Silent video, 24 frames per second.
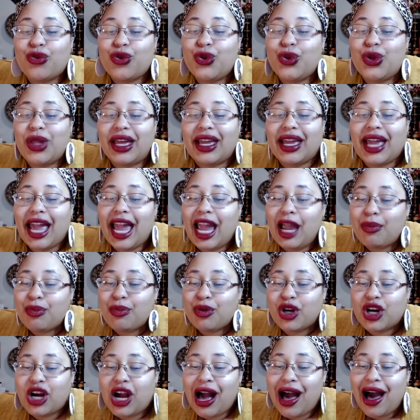fruit like
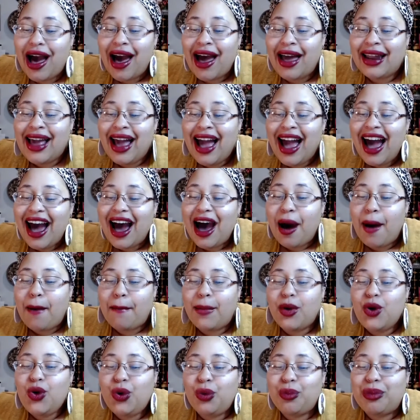apricot,
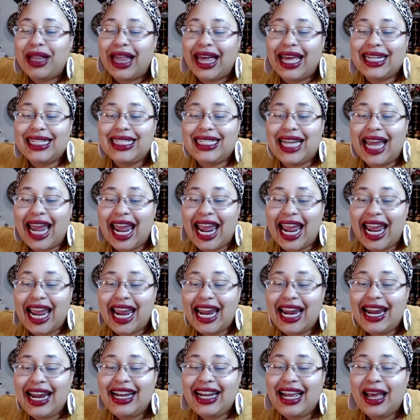um, ooh,
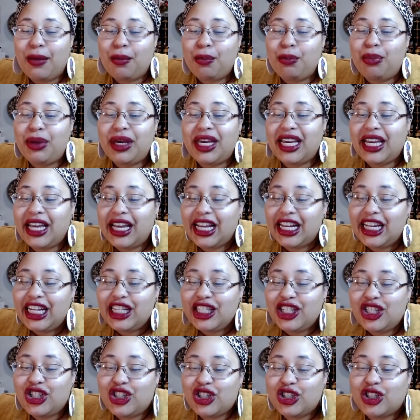plantain and
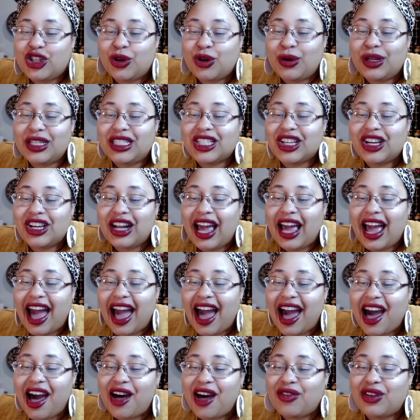peach. So it's going to
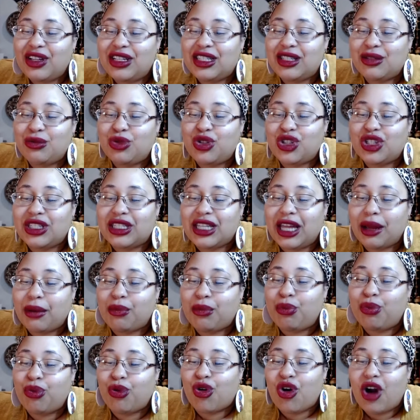have some just
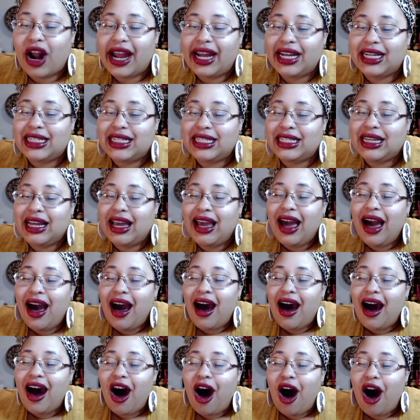like bright
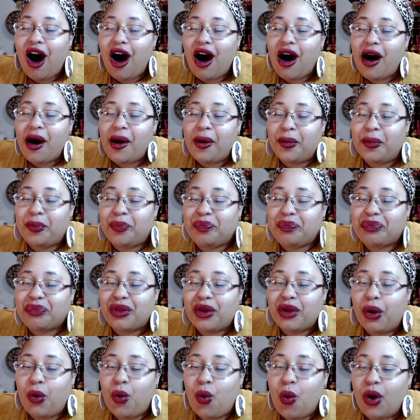
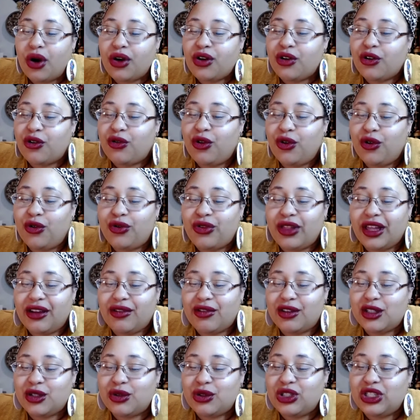um, wonderful
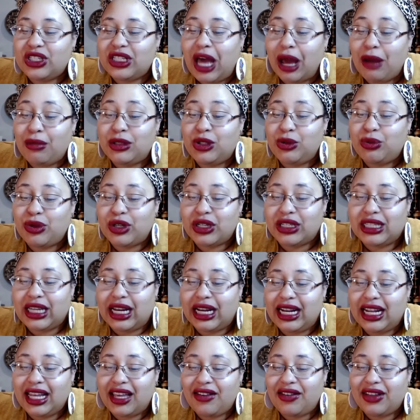flavors, which is I'm super
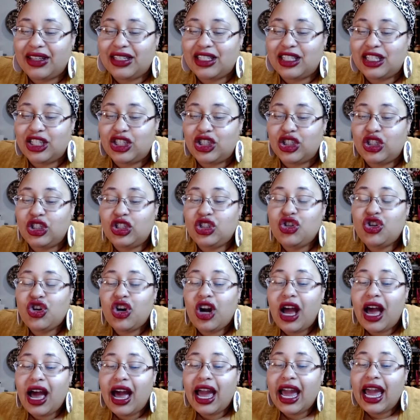excited to give this a
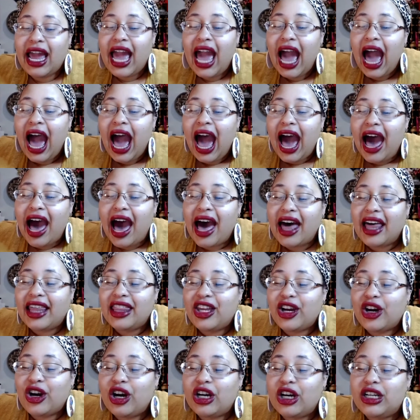try.
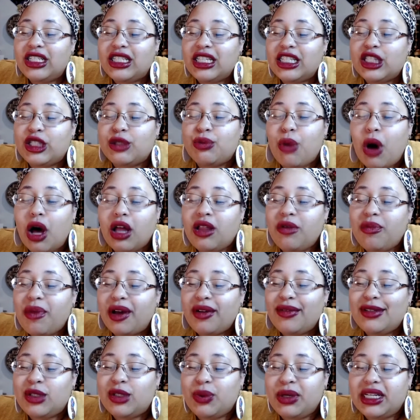Uh, there is a small
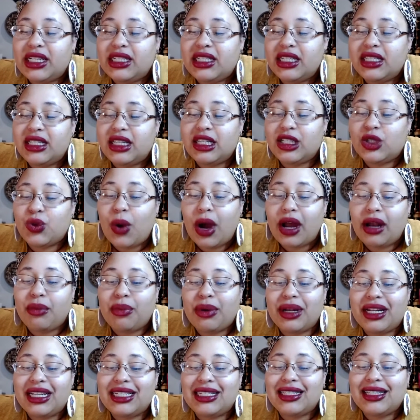amount of sweetness in this
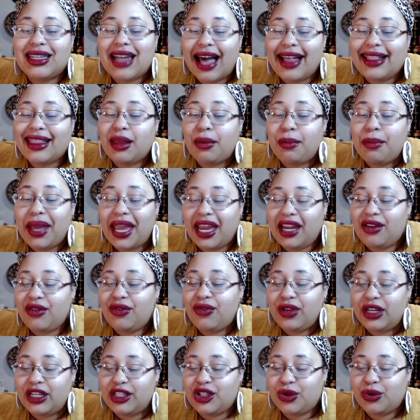wine, but it's not the
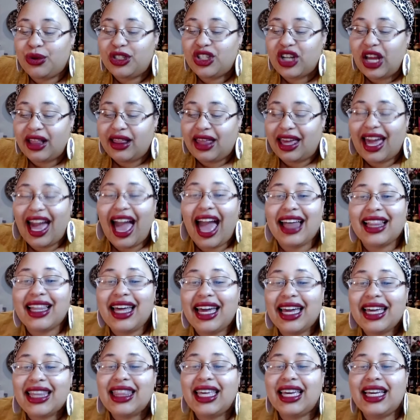main feature, which I like. I
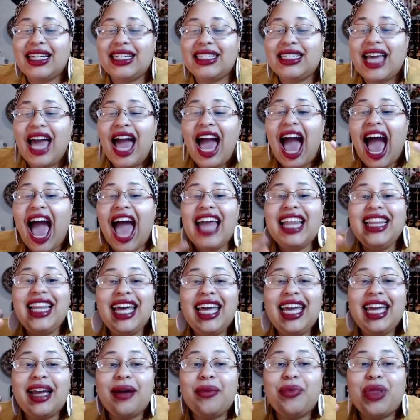like things. I
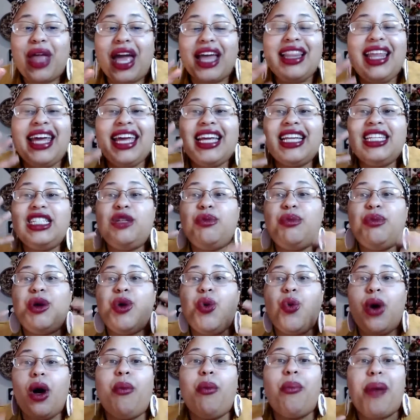like I like it to
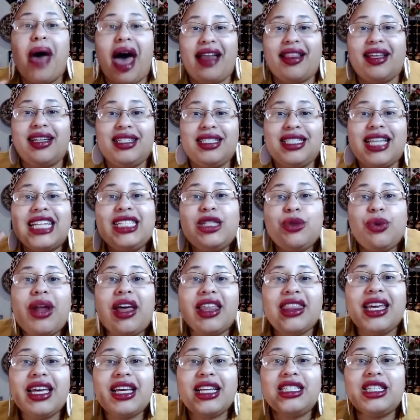be well balanced. That's what
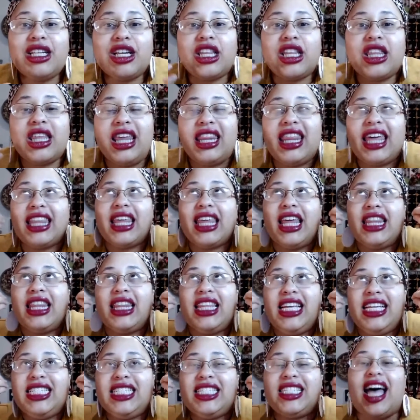I think is a, like
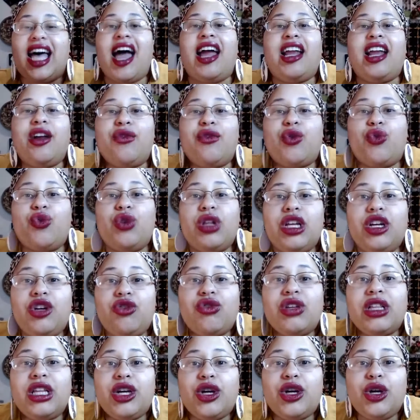the sign of a
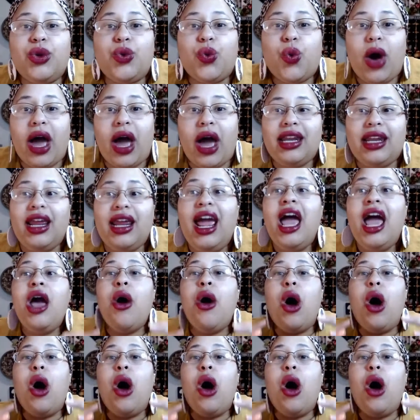really really good wine.